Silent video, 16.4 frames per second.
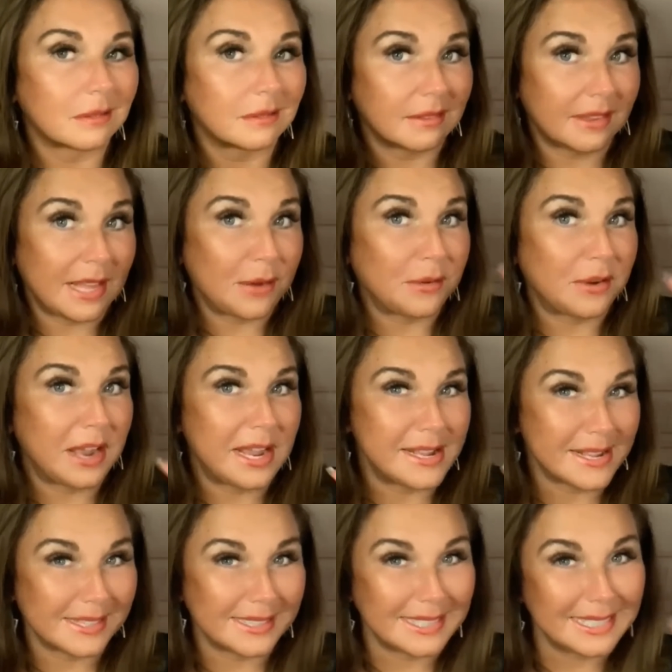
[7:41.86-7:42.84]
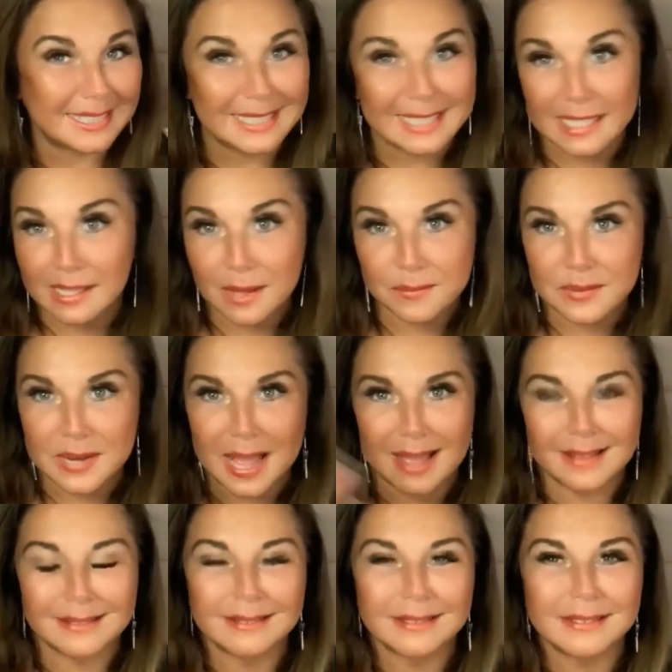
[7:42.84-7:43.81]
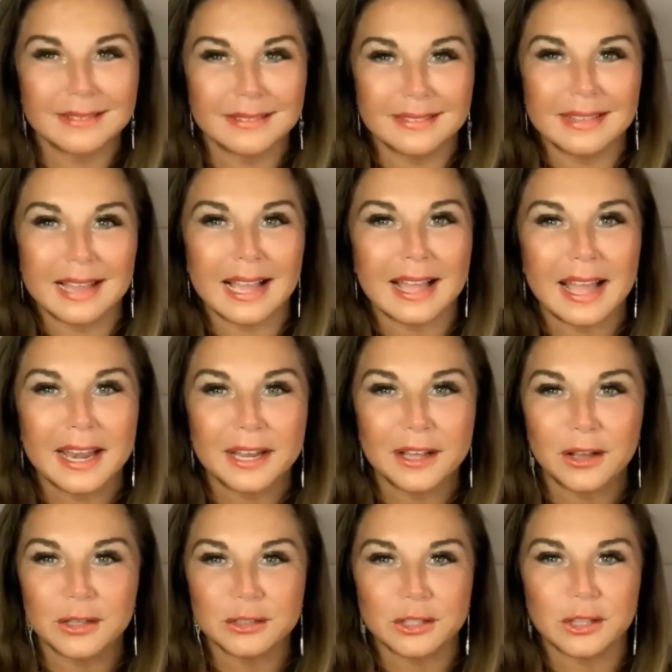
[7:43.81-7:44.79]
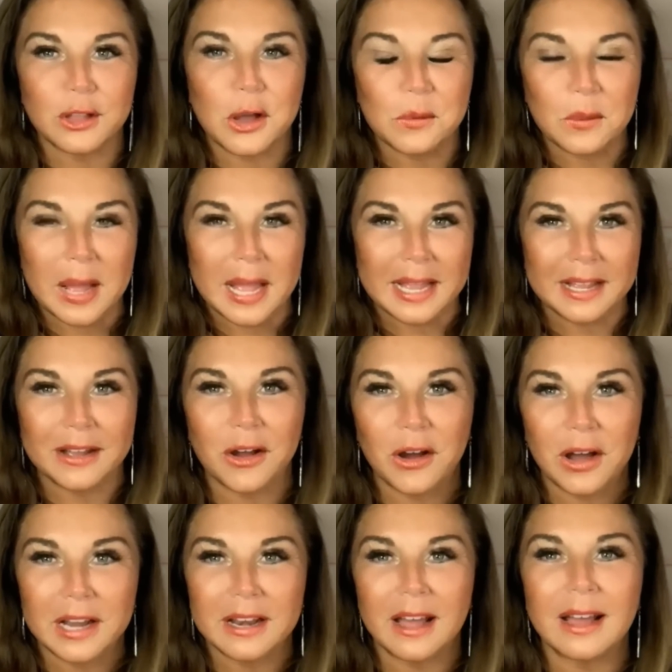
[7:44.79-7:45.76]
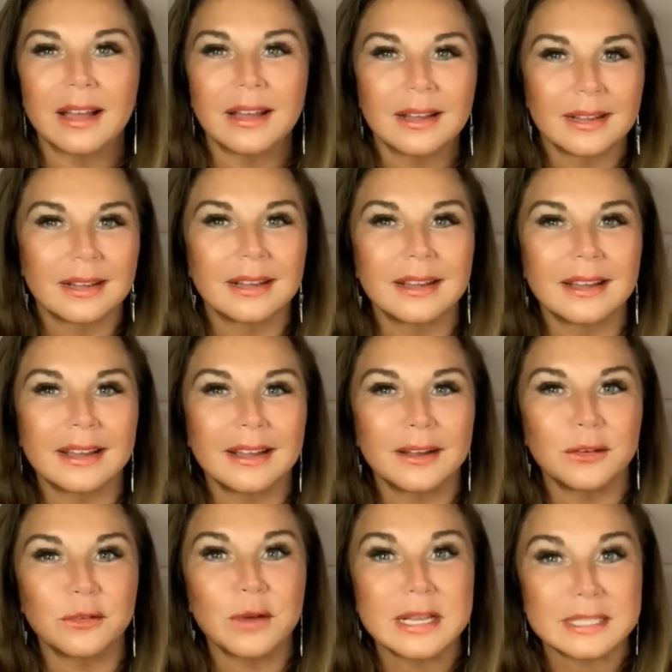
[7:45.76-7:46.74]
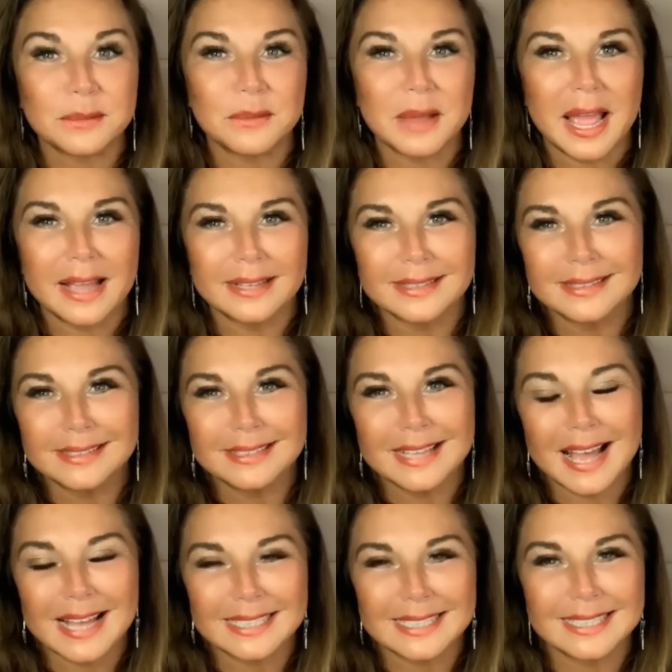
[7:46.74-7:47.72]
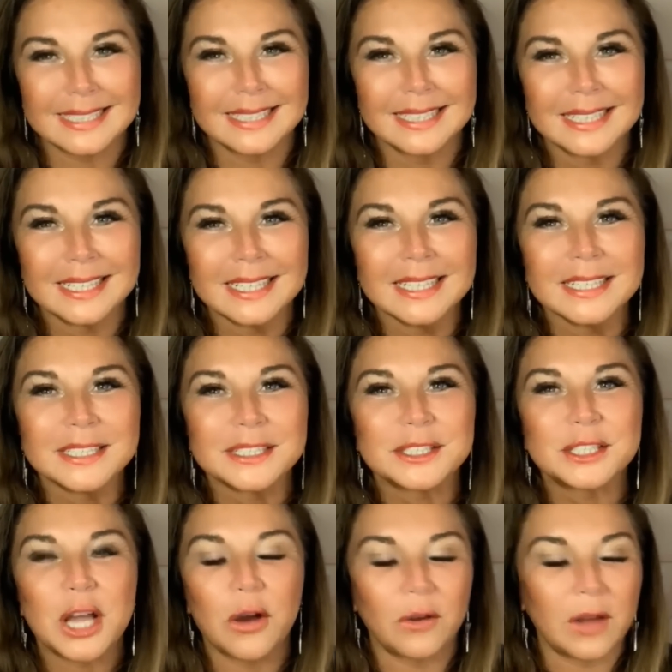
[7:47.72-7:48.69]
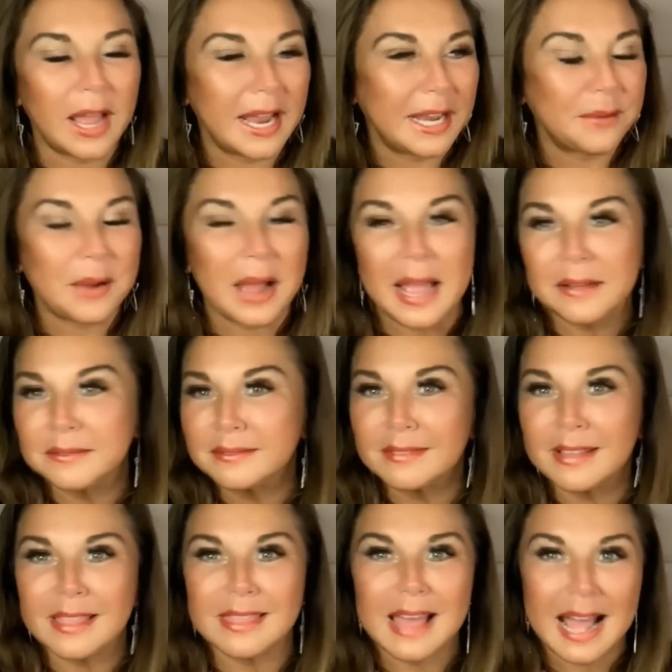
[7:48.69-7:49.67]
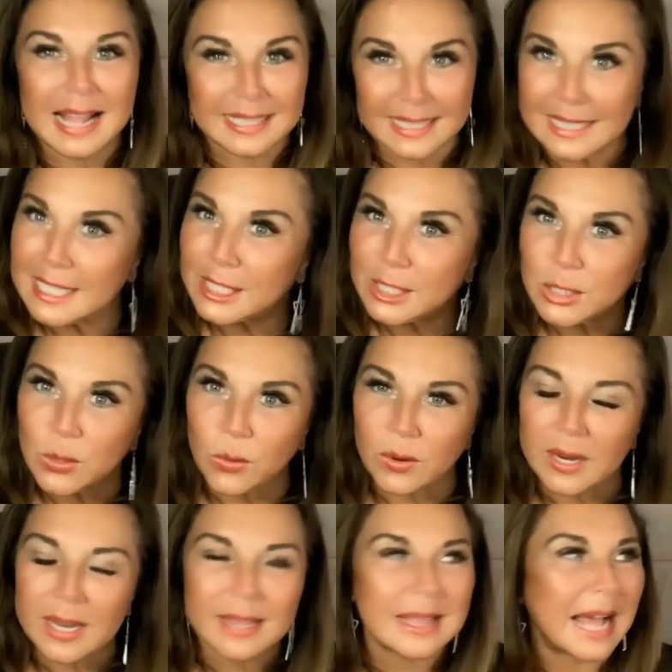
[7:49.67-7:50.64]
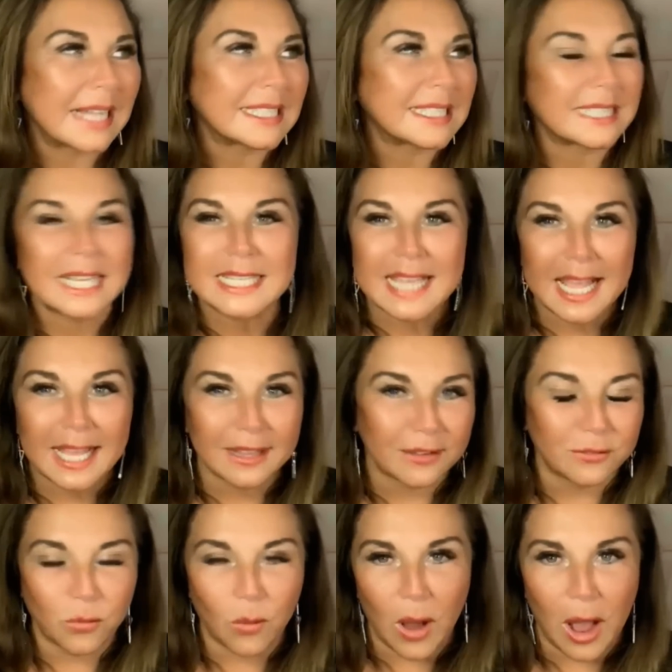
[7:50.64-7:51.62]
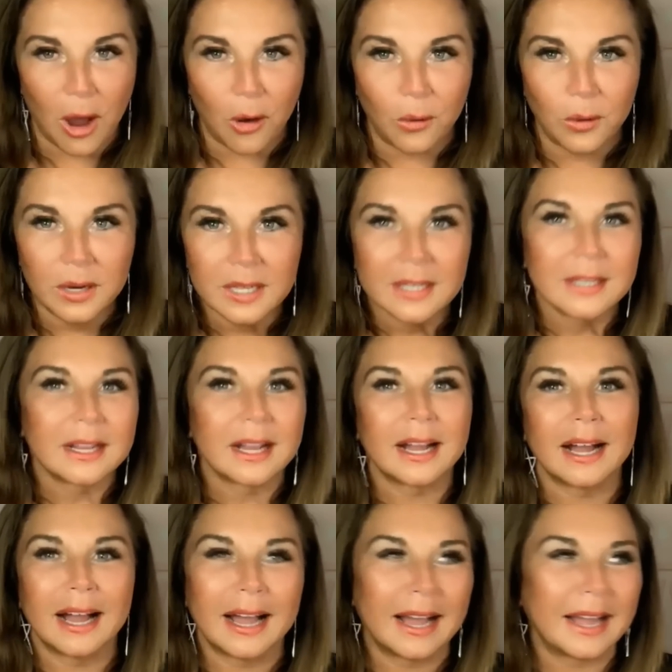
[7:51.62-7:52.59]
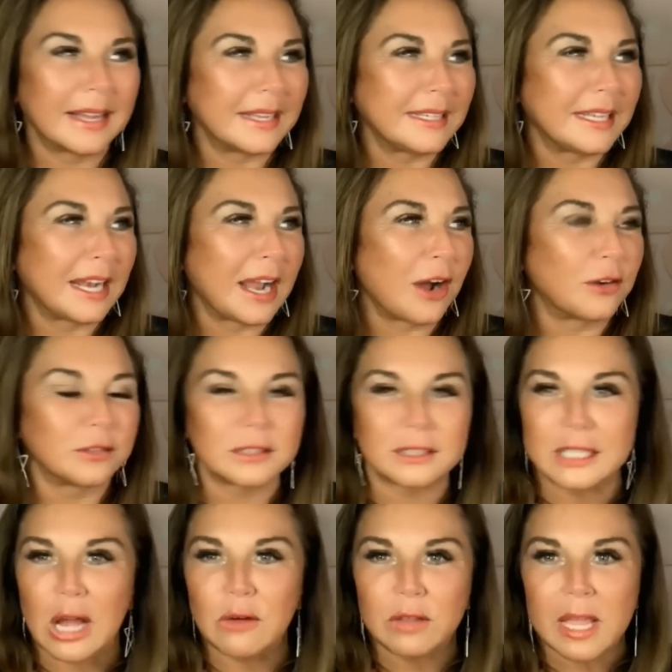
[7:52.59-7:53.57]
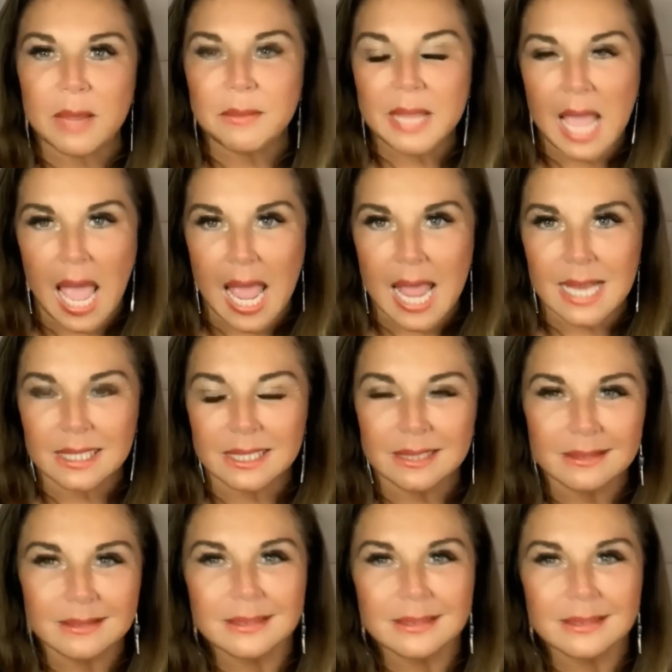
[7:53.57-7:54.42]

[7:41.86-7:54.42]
they were ALDC alumni. That kind of goes a long way on a resume. Yes. So anyway, that's the story. That's the tale of woe. Don't give me hate.